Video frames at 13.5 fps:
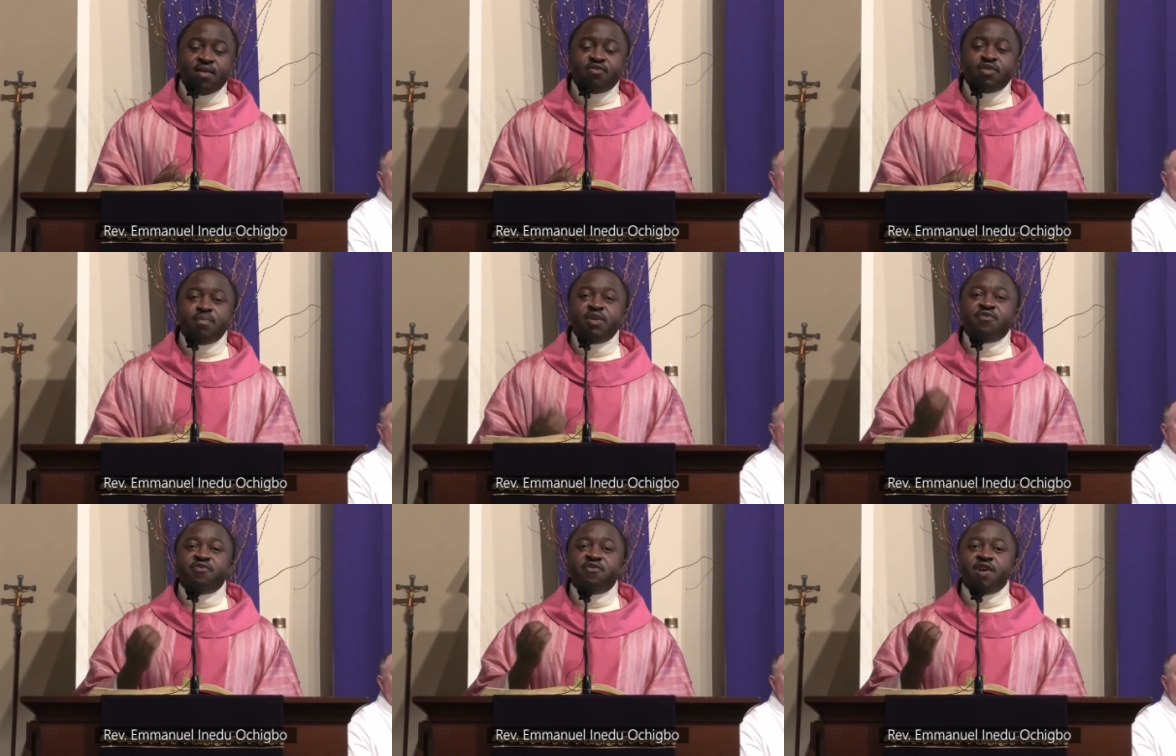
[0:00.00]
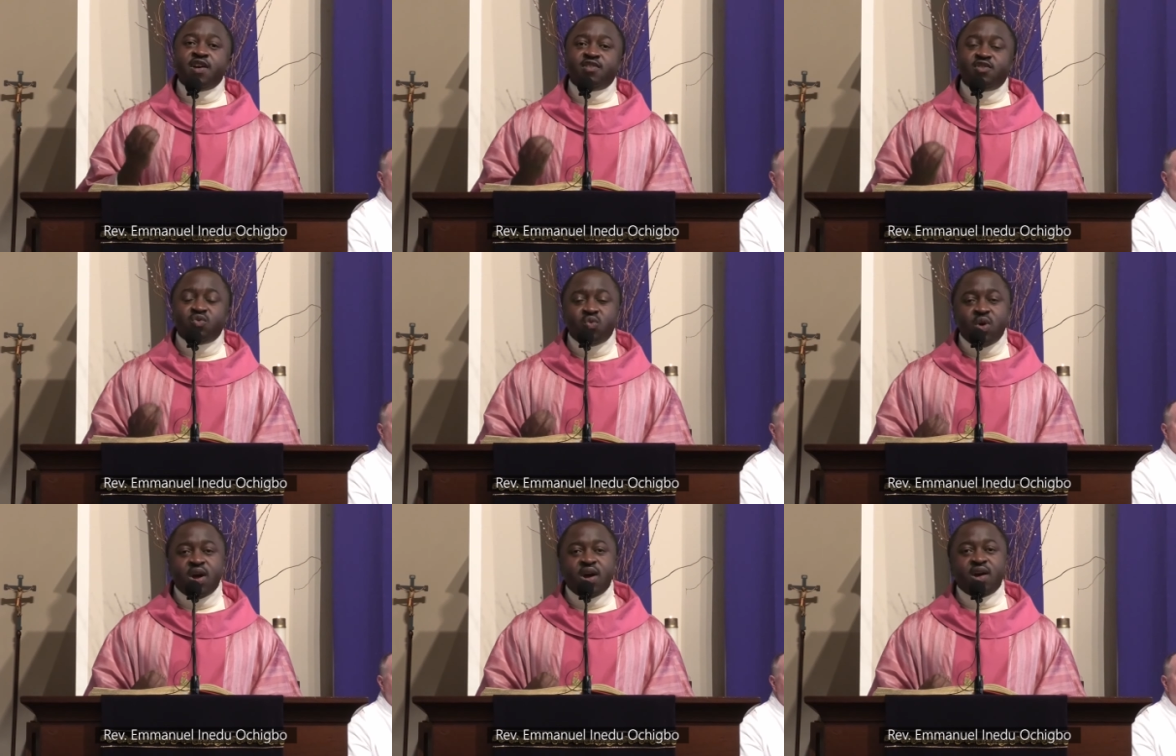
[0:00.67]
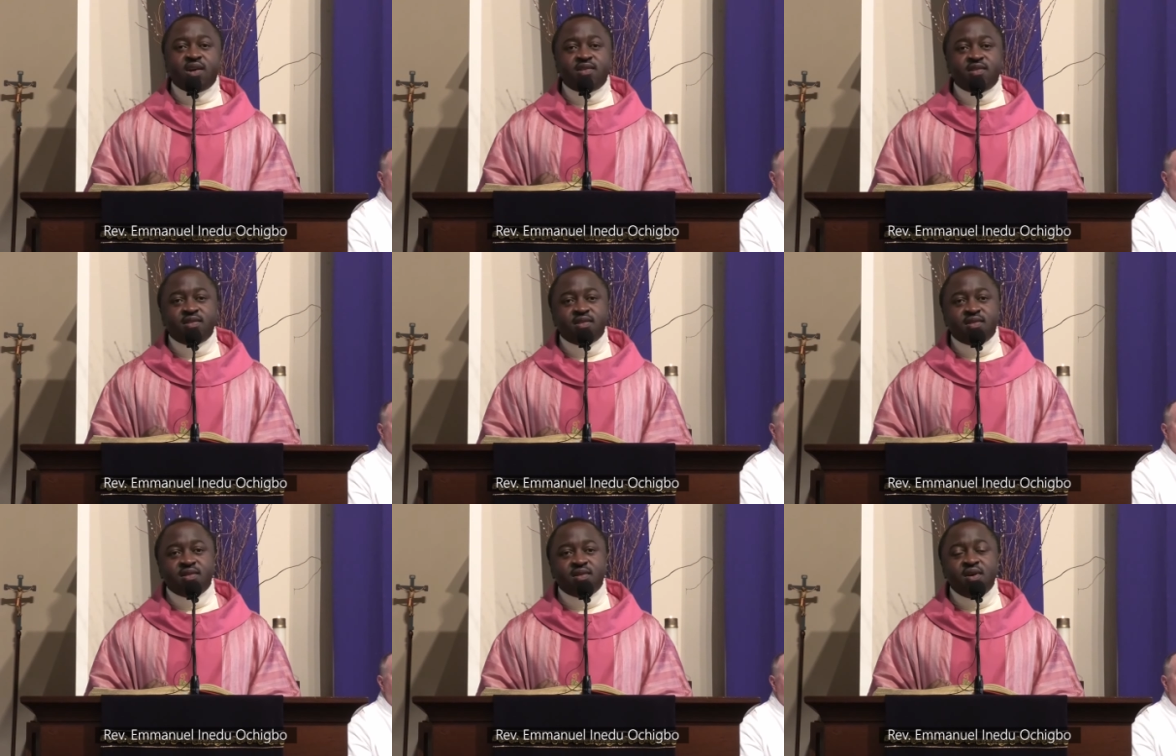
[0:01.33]
from the first
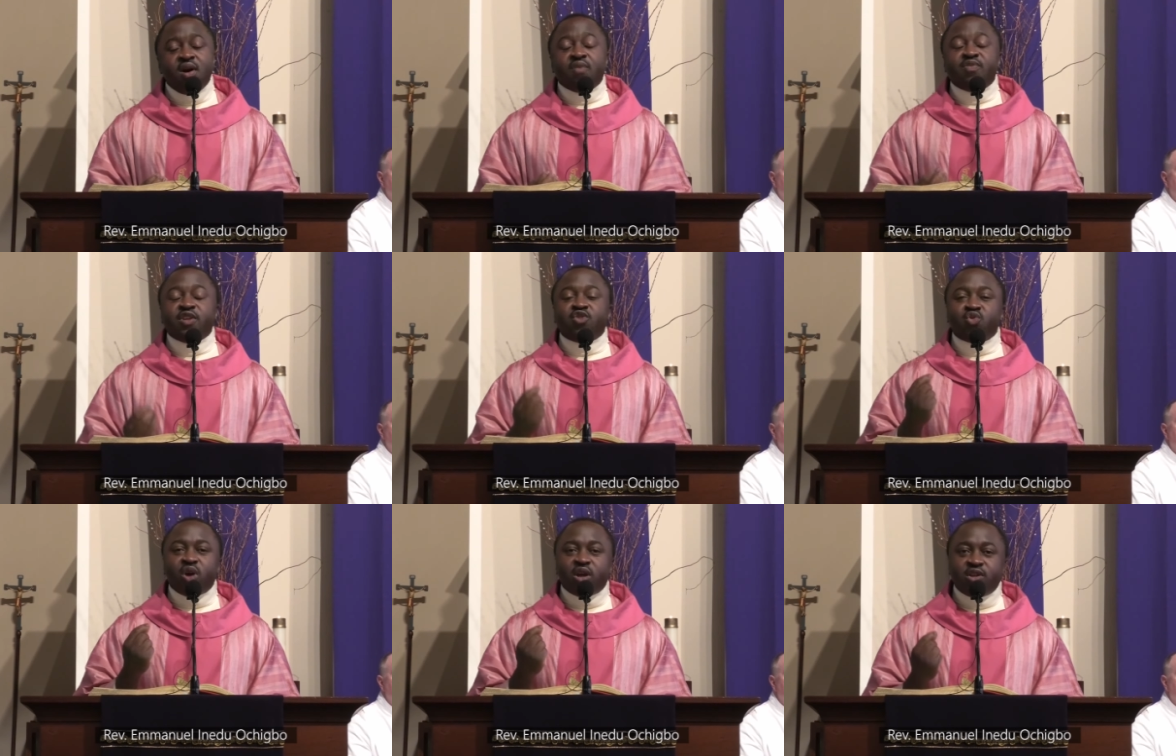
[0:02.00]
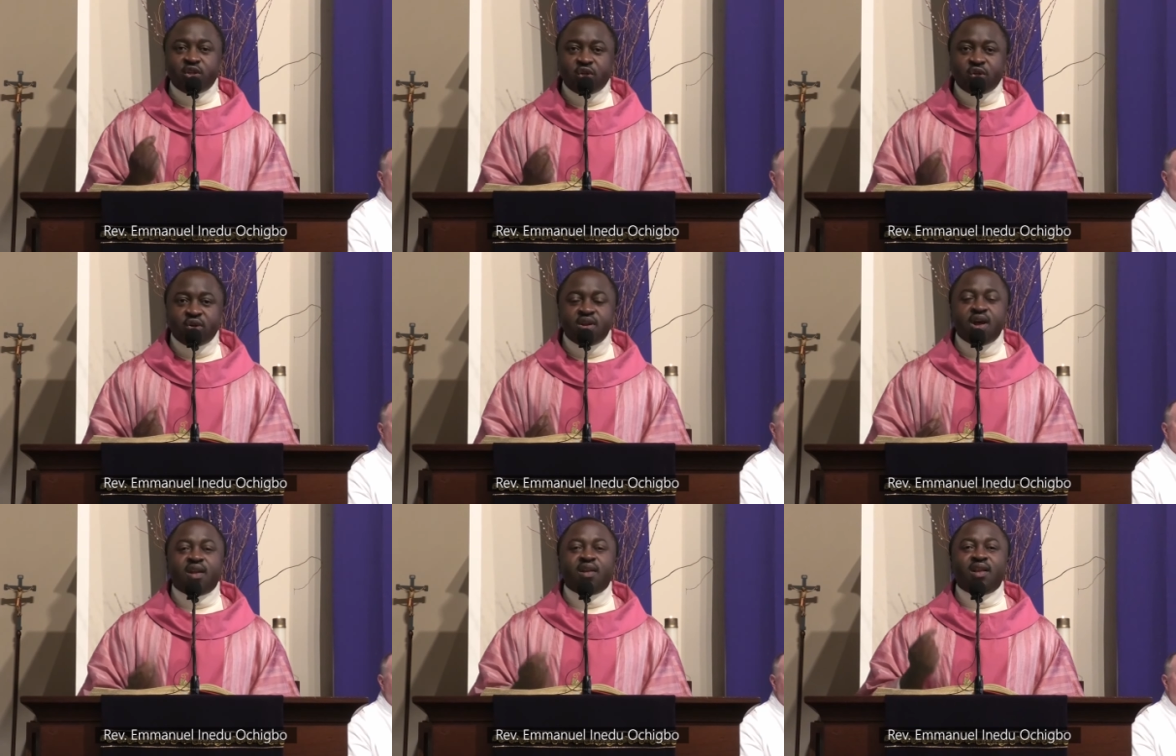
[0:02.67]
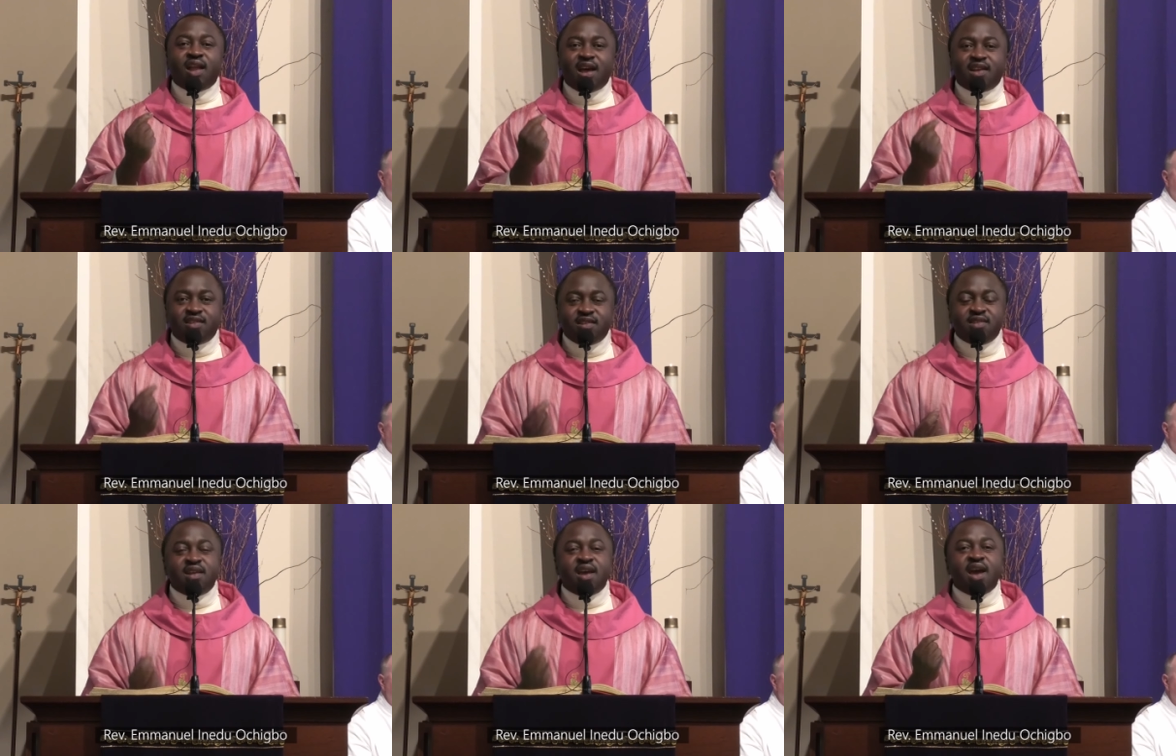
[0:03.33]
words of the traditional
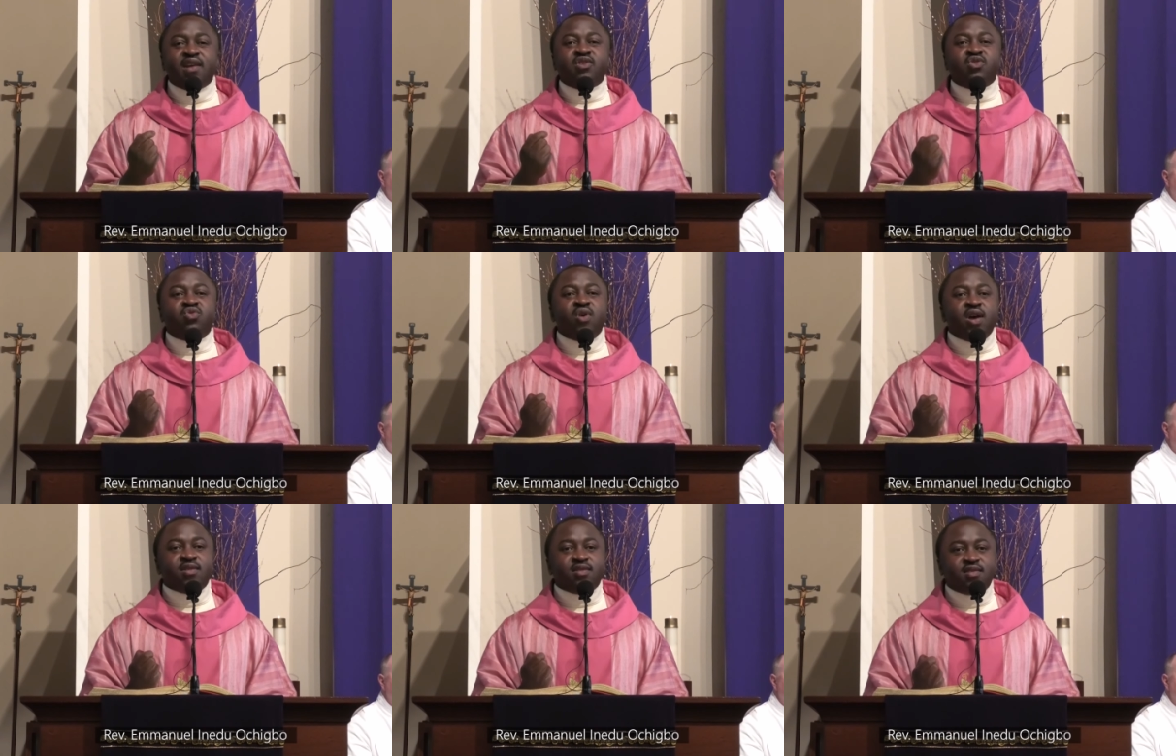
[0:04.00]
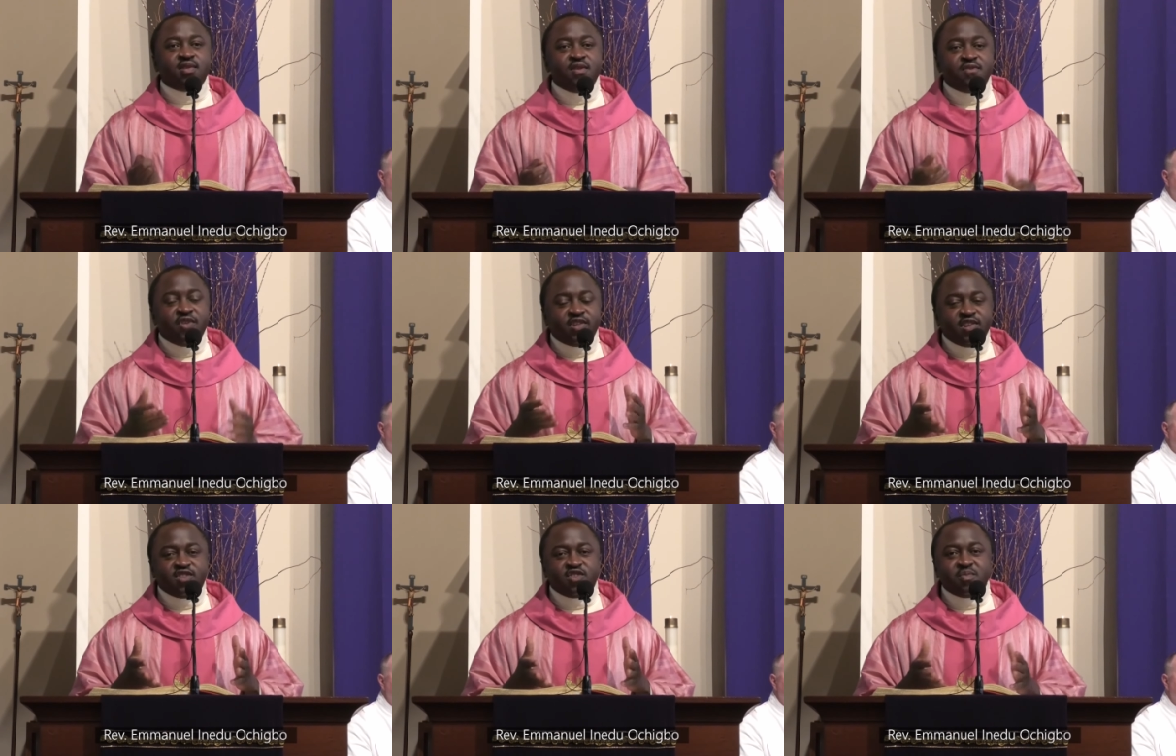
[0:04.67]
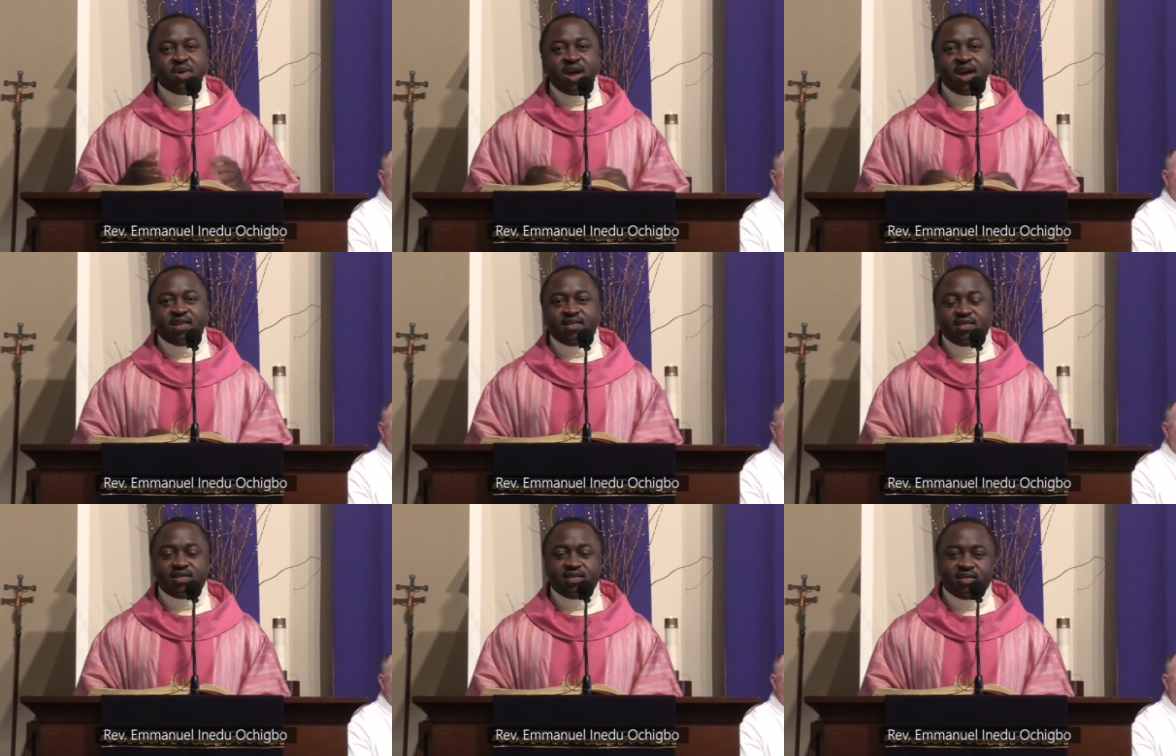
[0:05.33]
Latin entrance for this
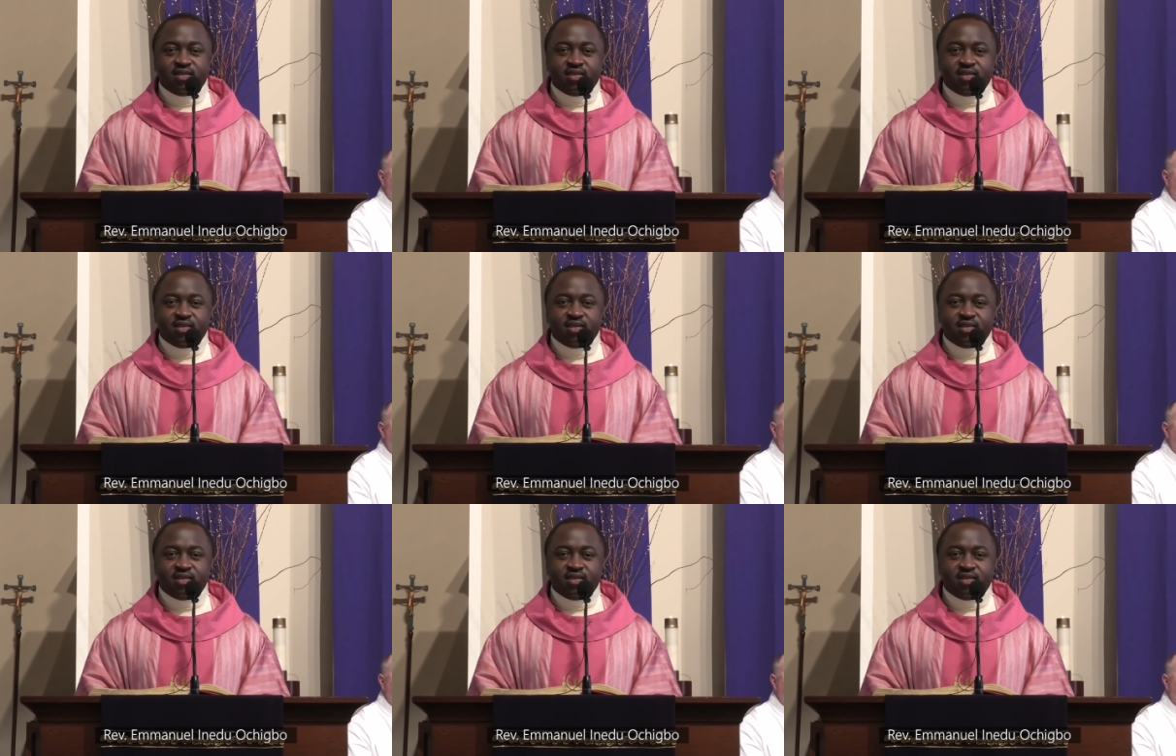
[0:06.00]
Mass.